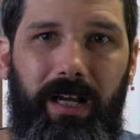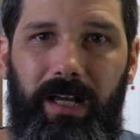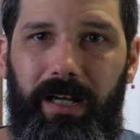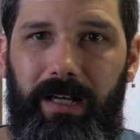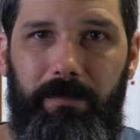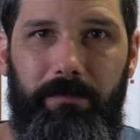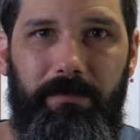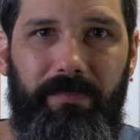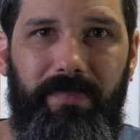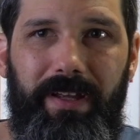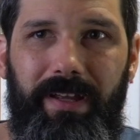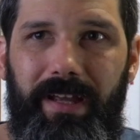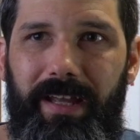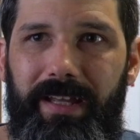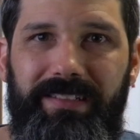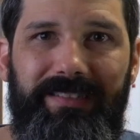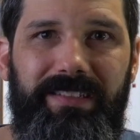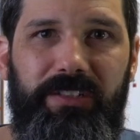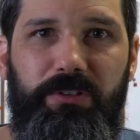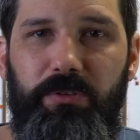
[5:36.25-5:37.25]
um,
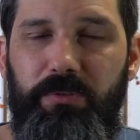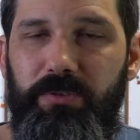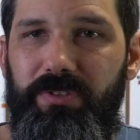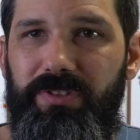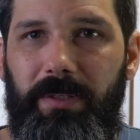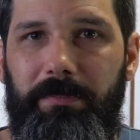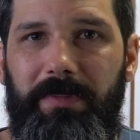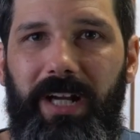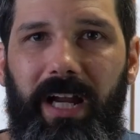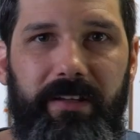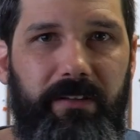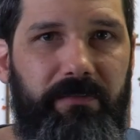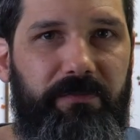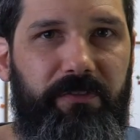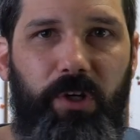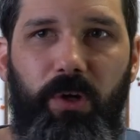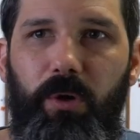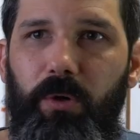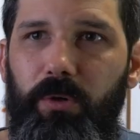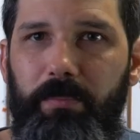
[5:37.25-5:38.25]
execute some kind of
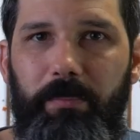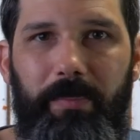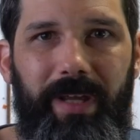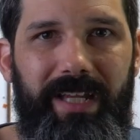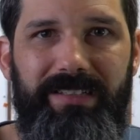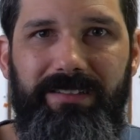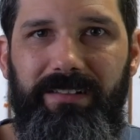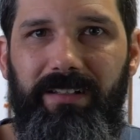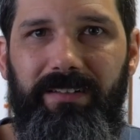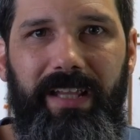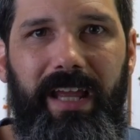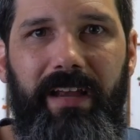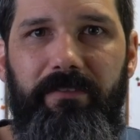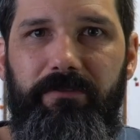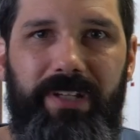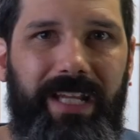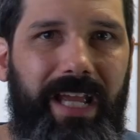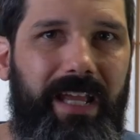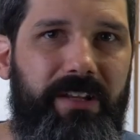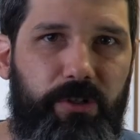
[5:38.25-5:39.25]
code based on
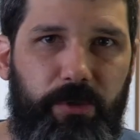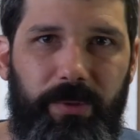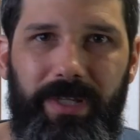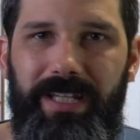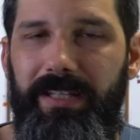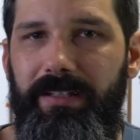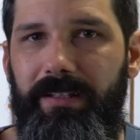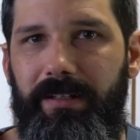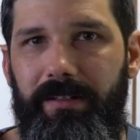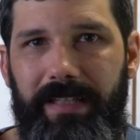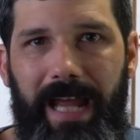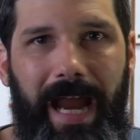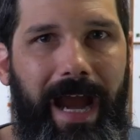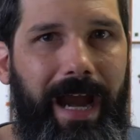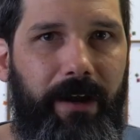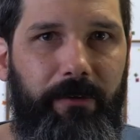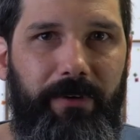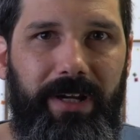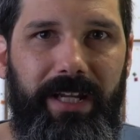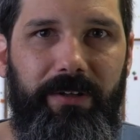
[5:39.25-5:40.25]
every entry in an
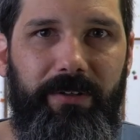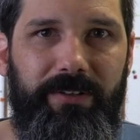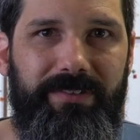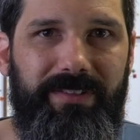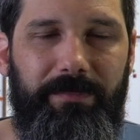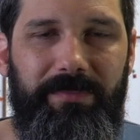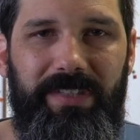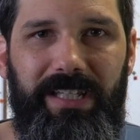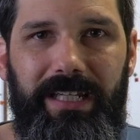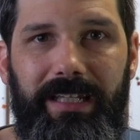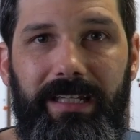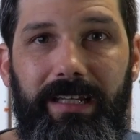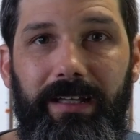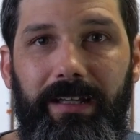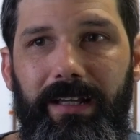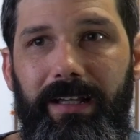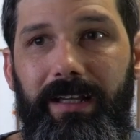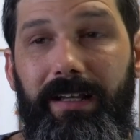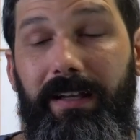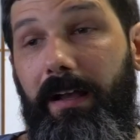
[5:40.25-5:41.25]
array or something,
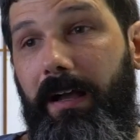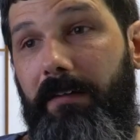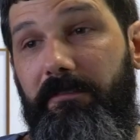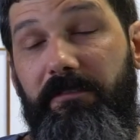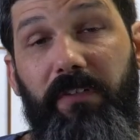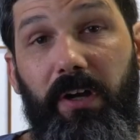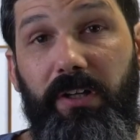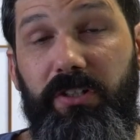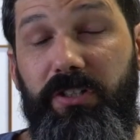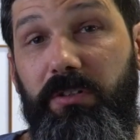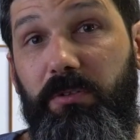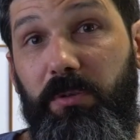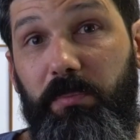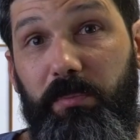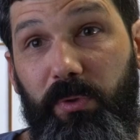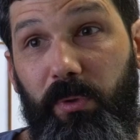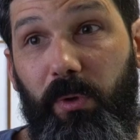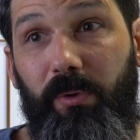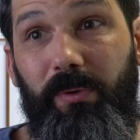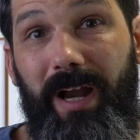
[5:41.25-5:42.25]
functional
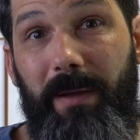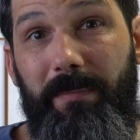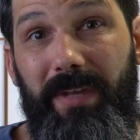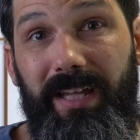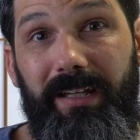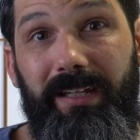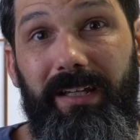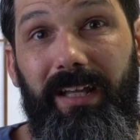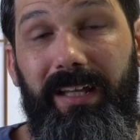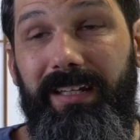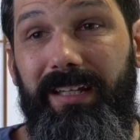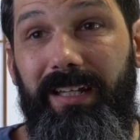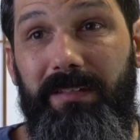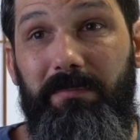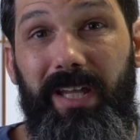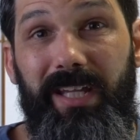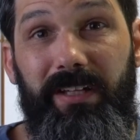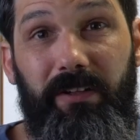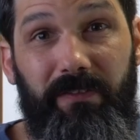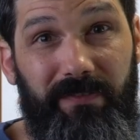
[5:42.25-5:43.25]
programming can
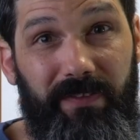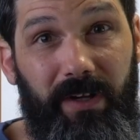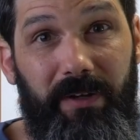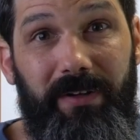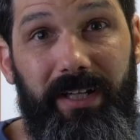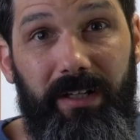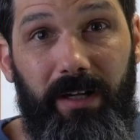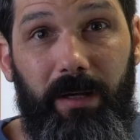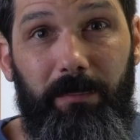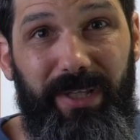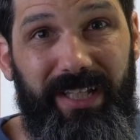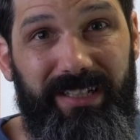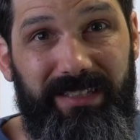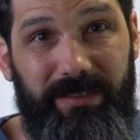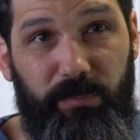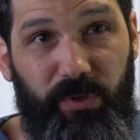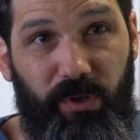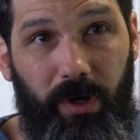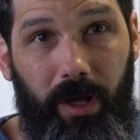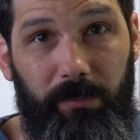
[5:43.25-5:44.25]
make a very complex
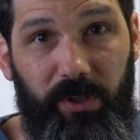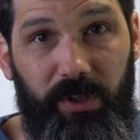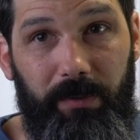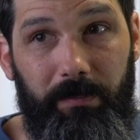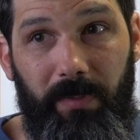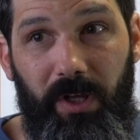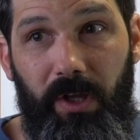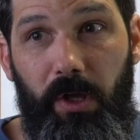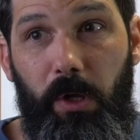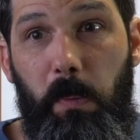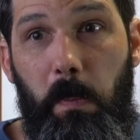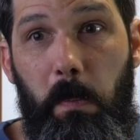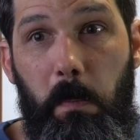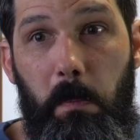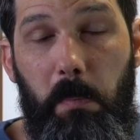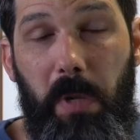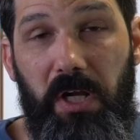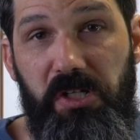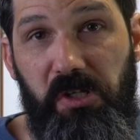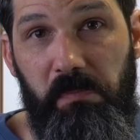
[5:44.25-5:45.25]
problem
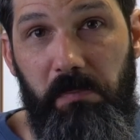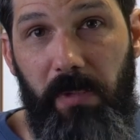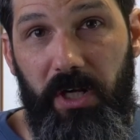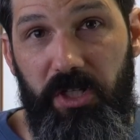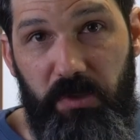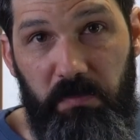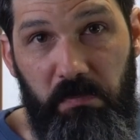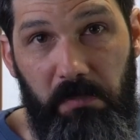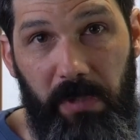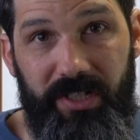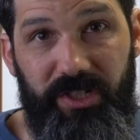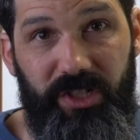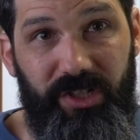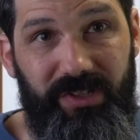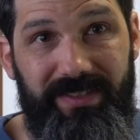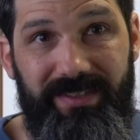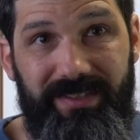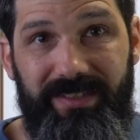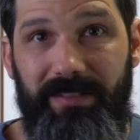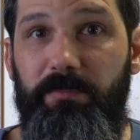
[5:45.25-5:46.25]
much, much, much
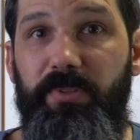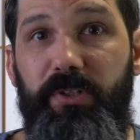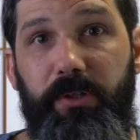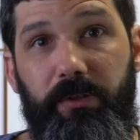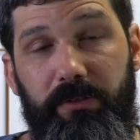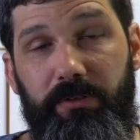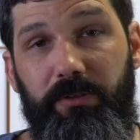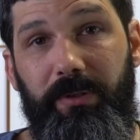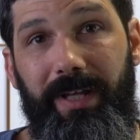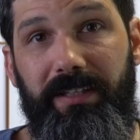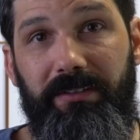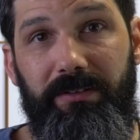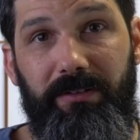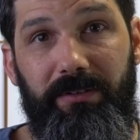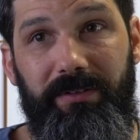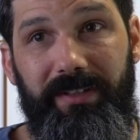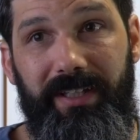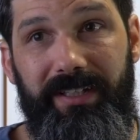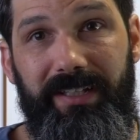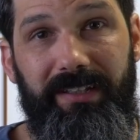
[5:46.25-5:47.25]
simpler to
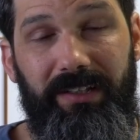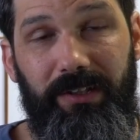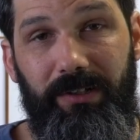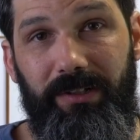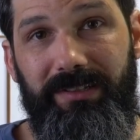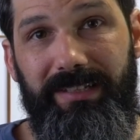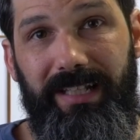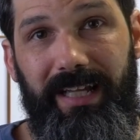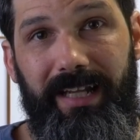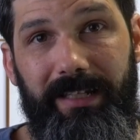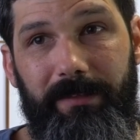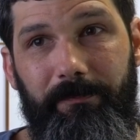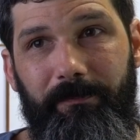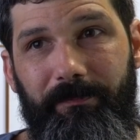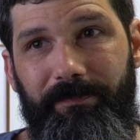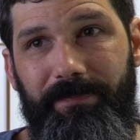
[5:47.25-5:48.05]
handle than it looks like.